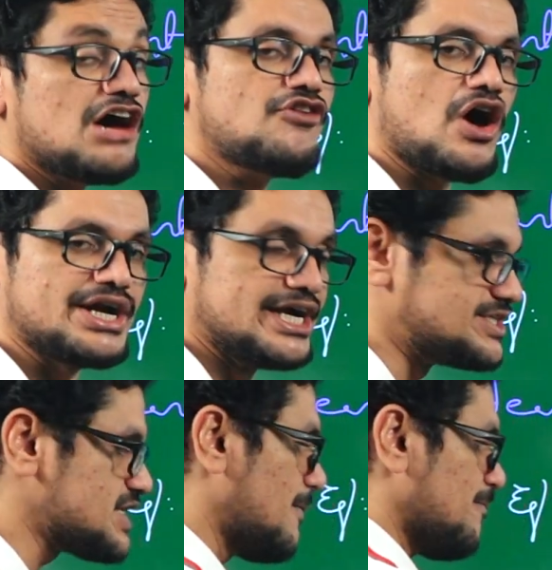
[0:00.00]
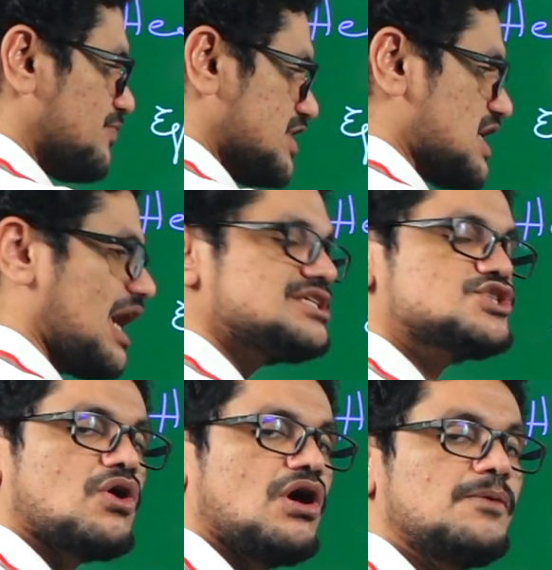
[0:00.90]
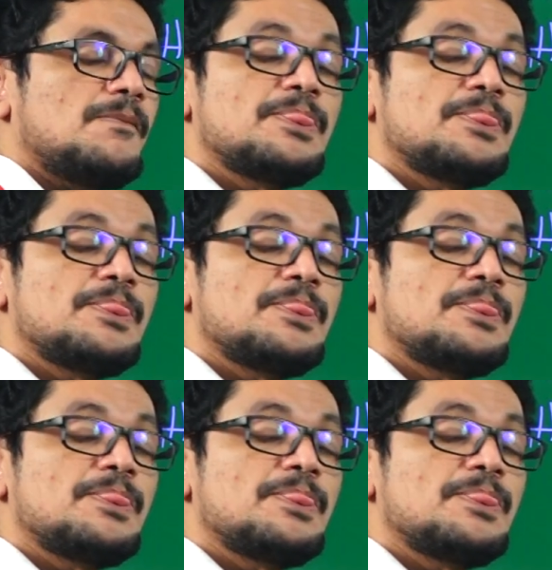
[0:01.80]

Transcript: half chordates. These are also called